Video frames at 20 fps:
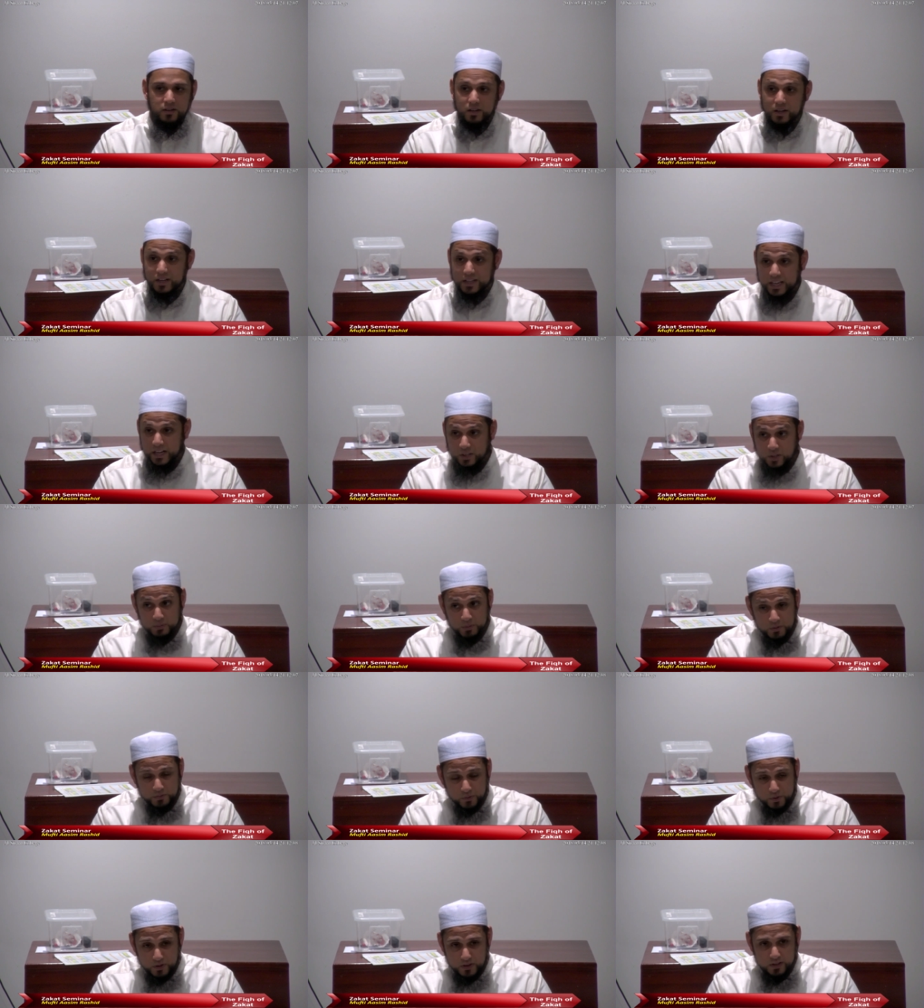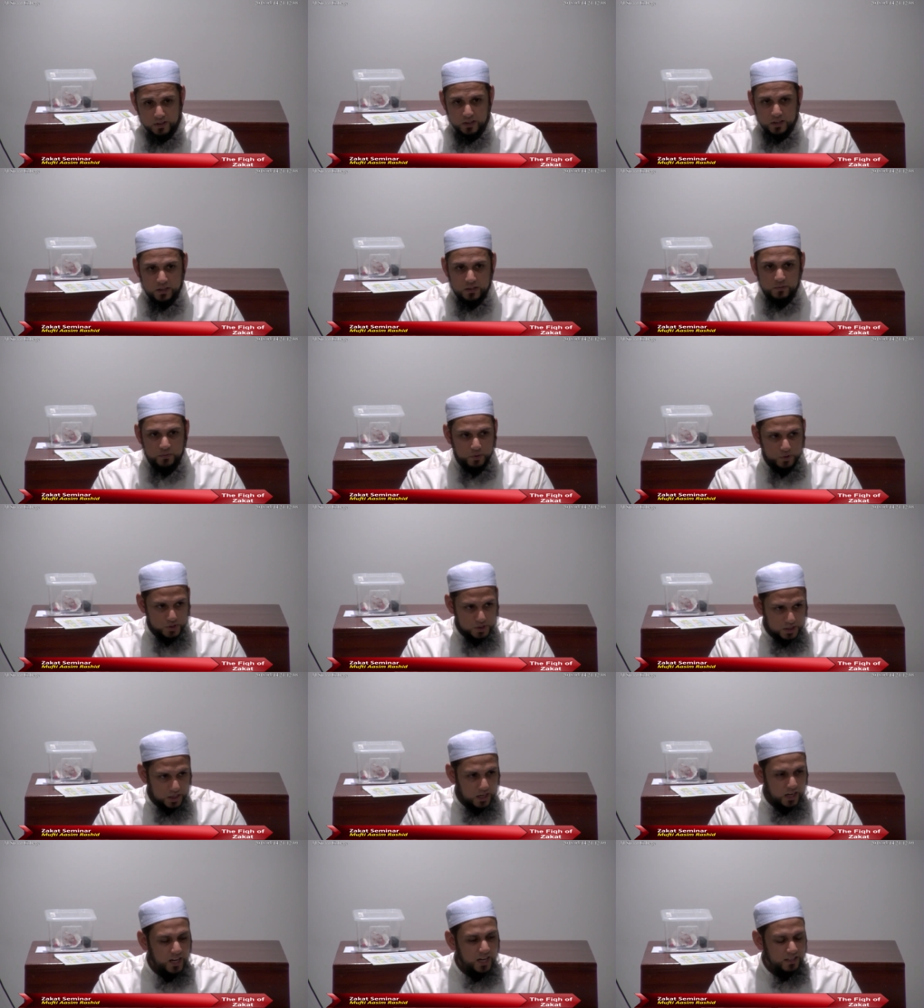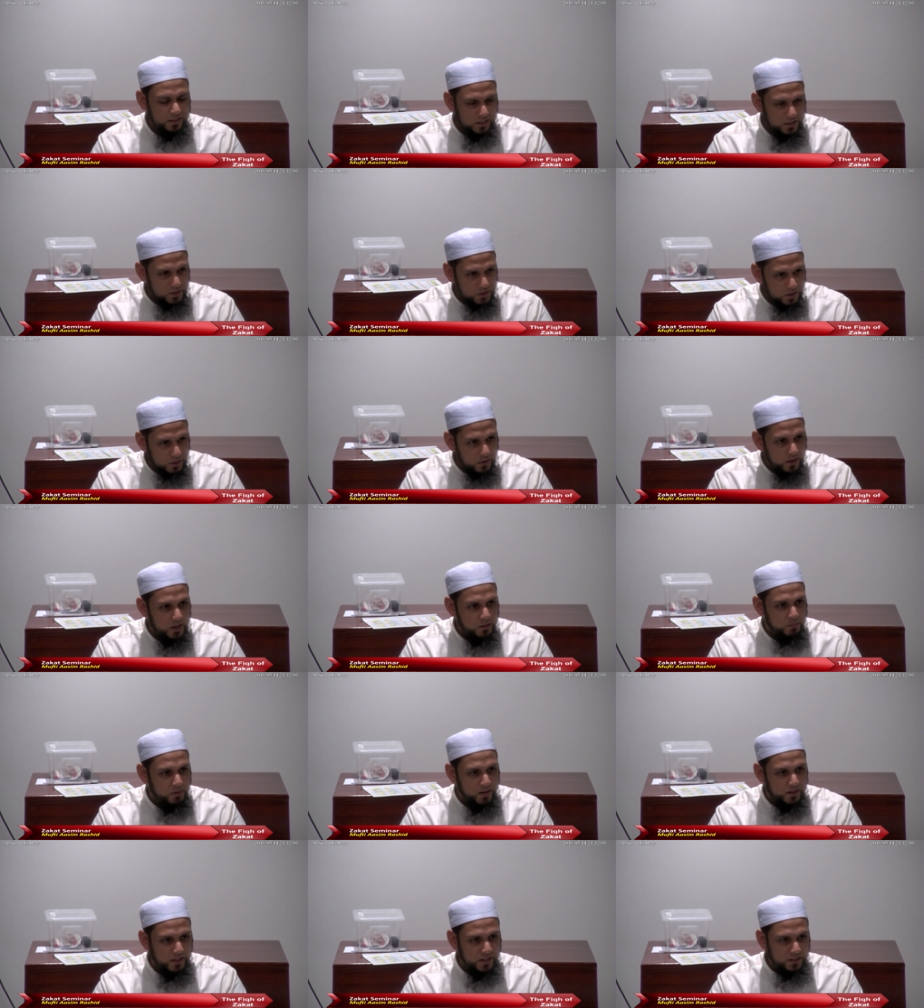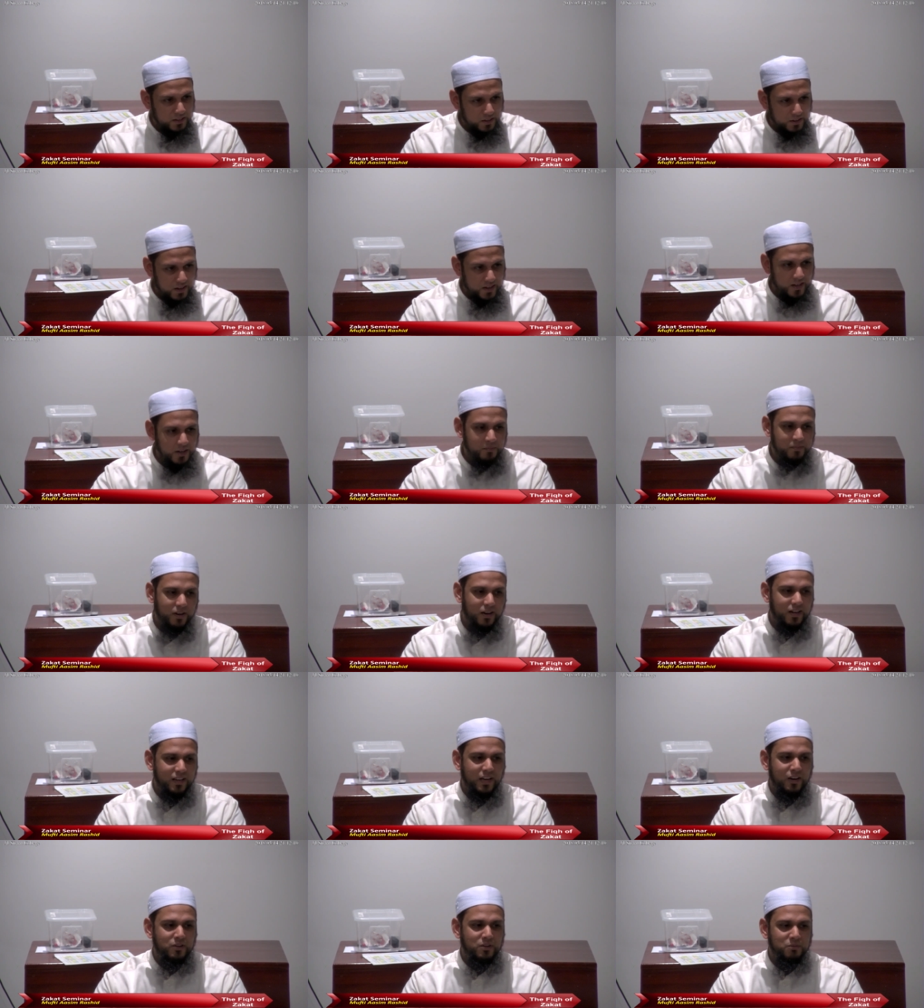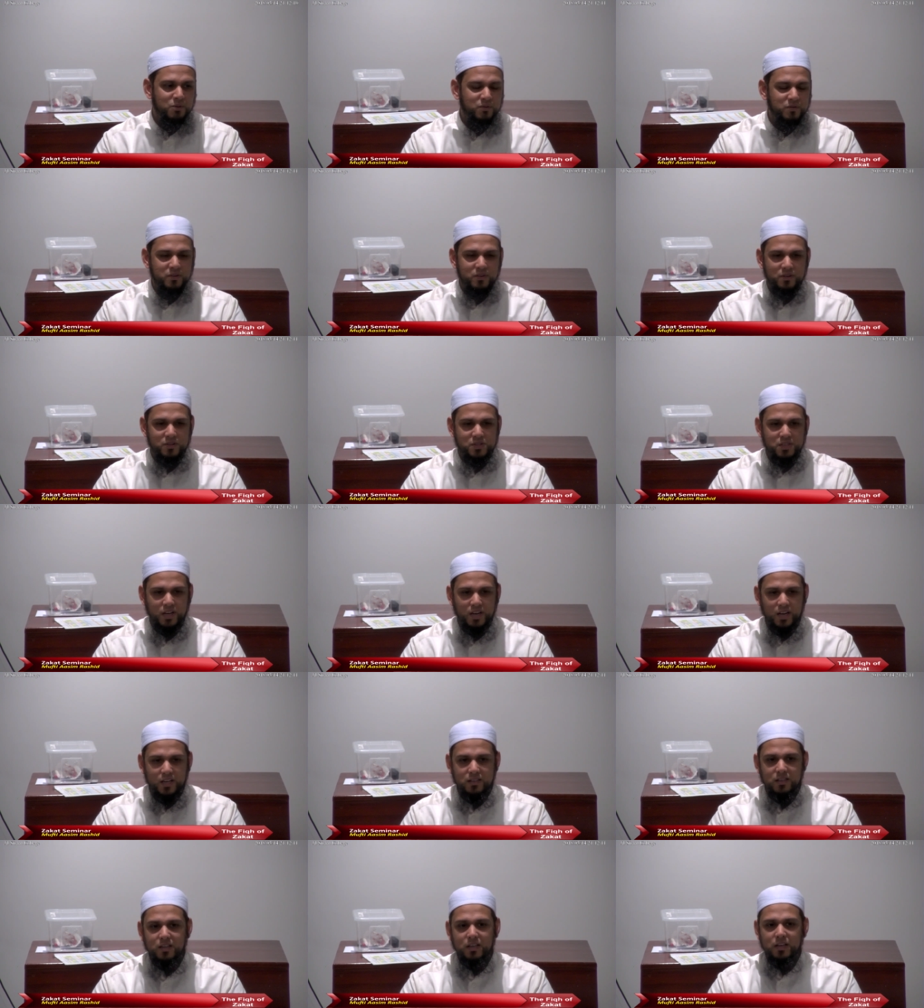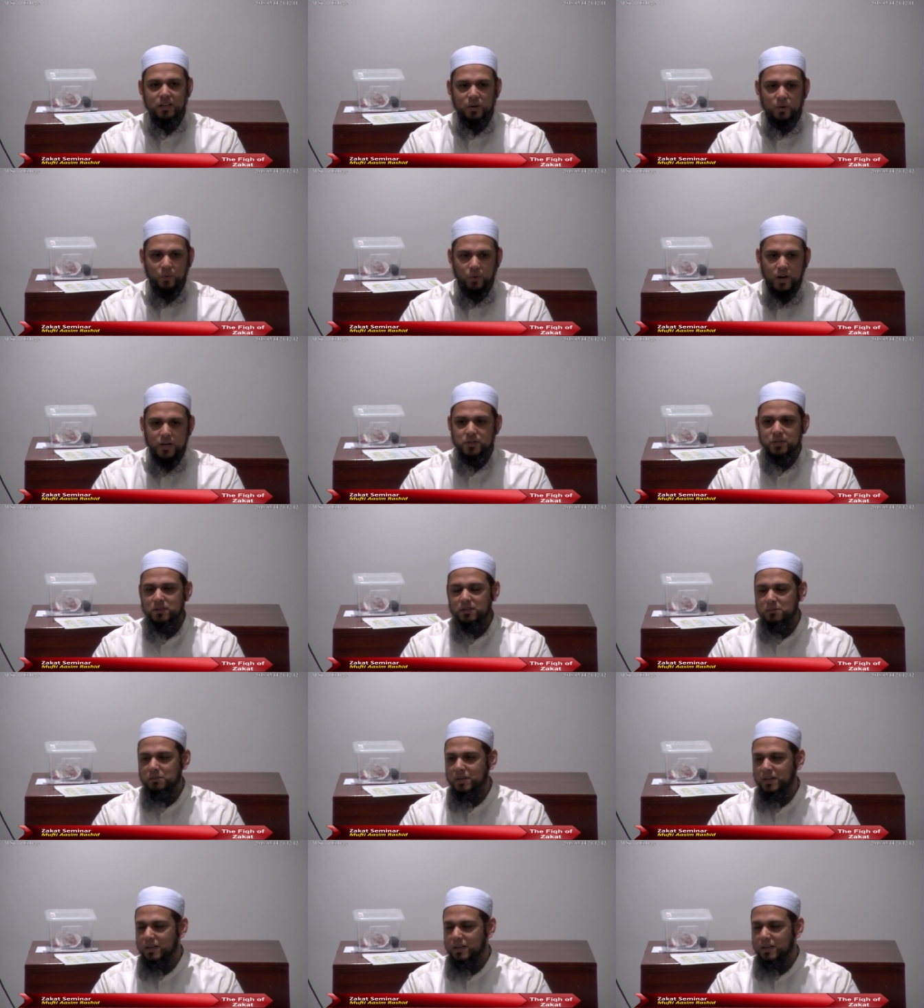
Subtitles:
they're not accountable for salat. It's agreed upon that they're not accountable for their salat. Why should they